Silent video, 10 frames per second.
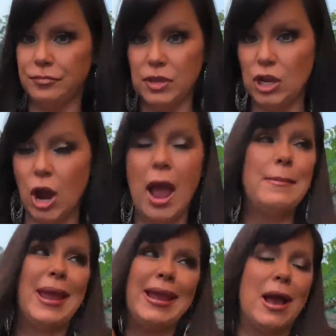you know, I
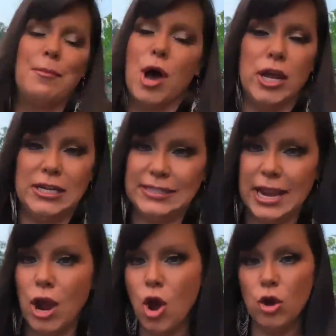may come on and
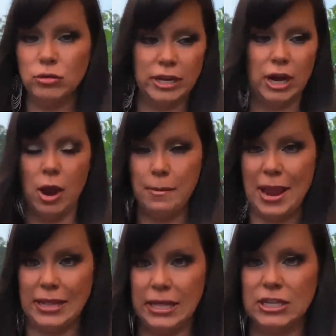say, oh, you know, I
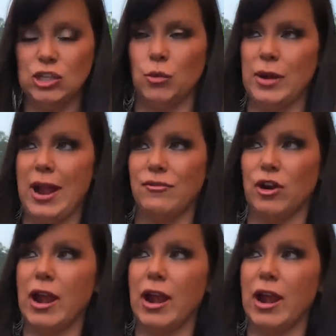made this or whatever.